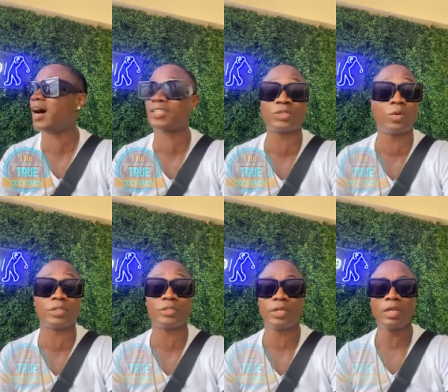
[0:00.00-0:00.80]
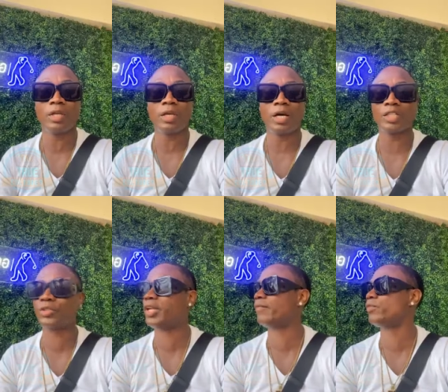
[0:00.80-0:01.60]
assholes,
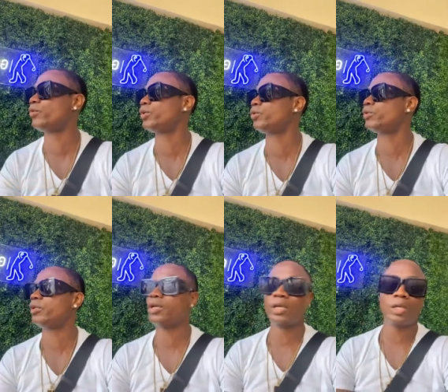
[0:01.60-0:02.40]
actually them know you.